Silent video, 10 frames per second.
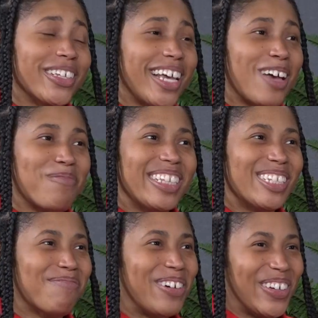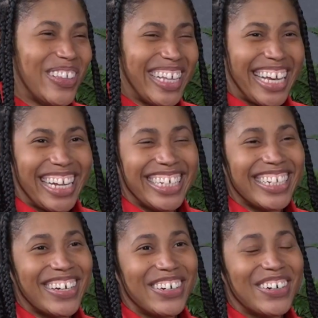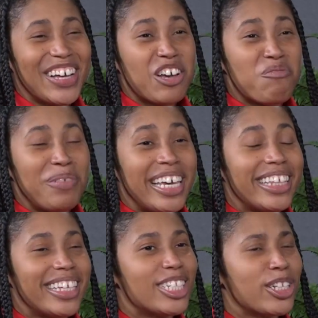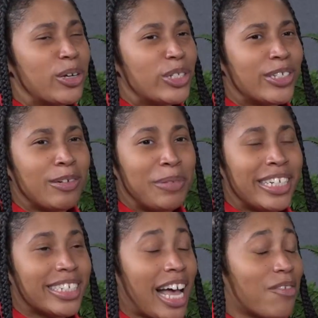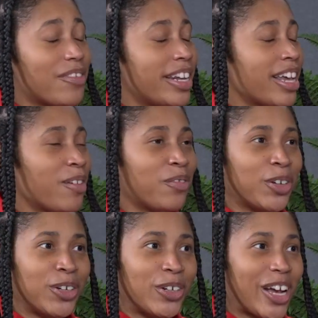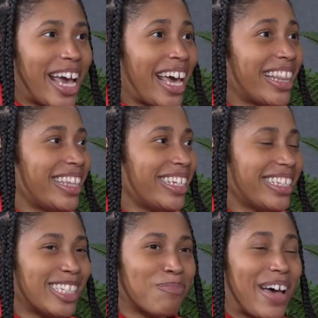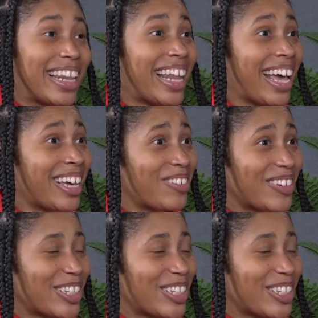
I've been to both. And you know, being this close to the beach, I've never had this in my life.